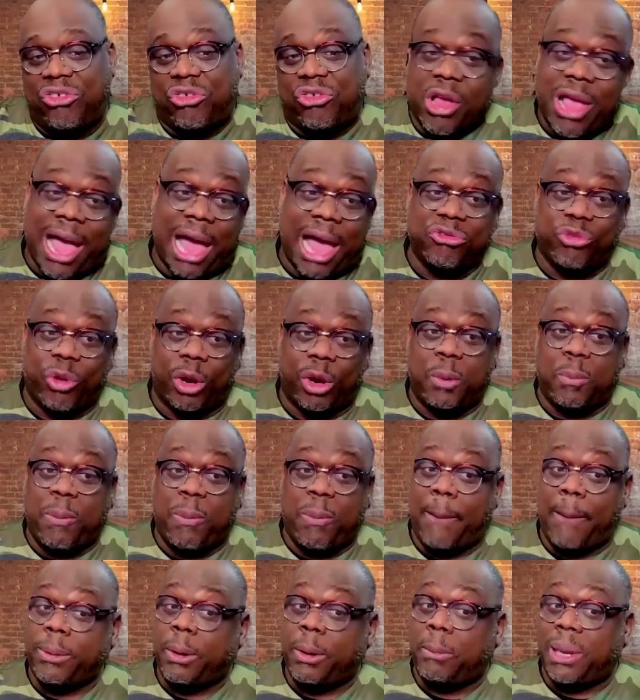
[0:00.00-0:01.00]
Contrary to
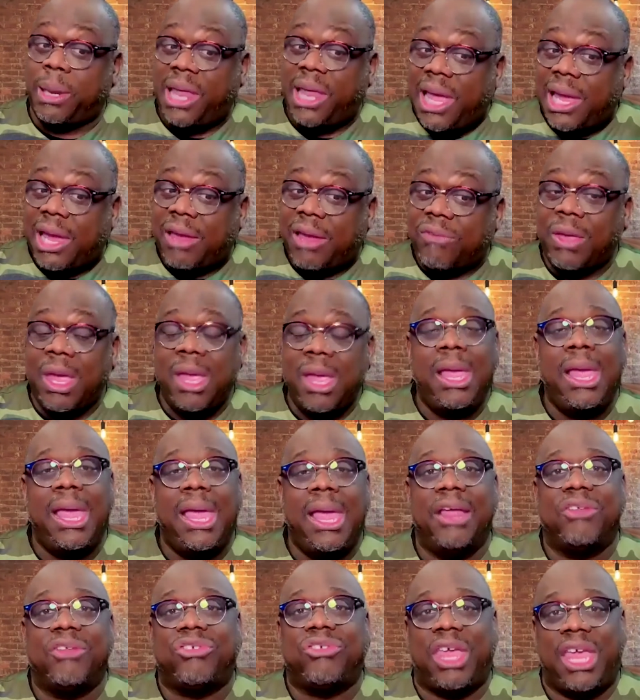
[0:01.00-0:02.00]
popular belief,
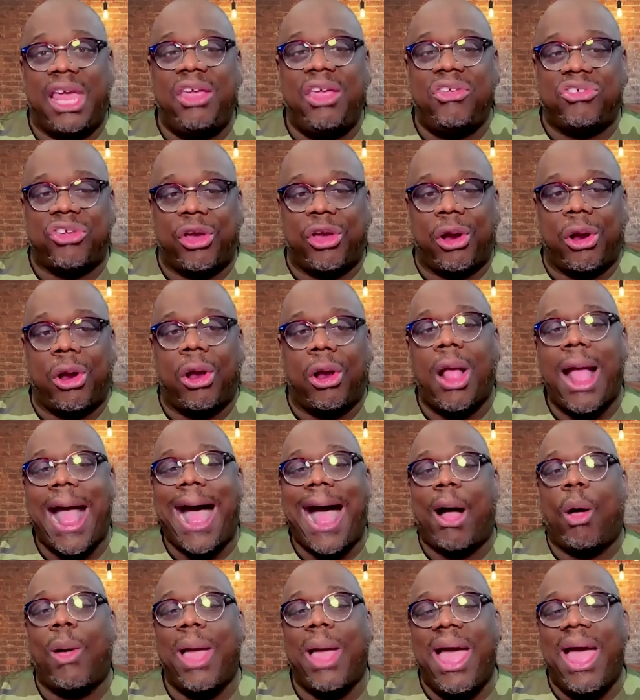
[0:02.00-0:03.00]
it's easier.
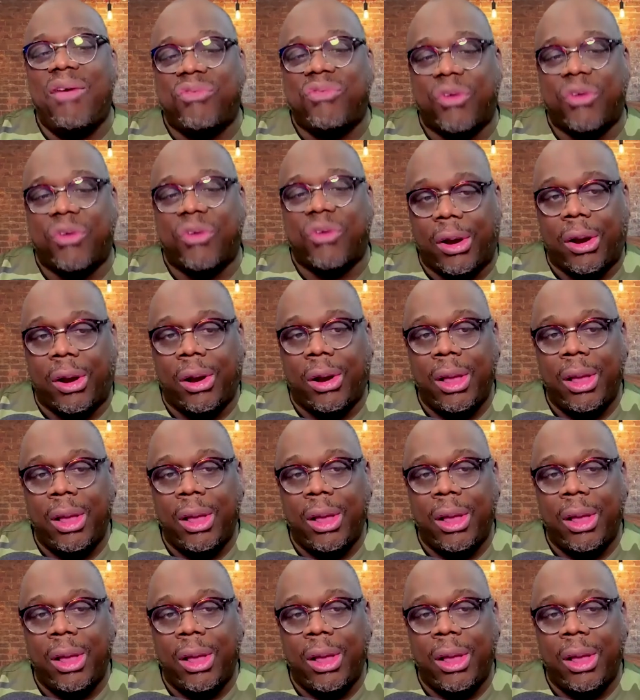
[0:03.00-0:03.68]
However,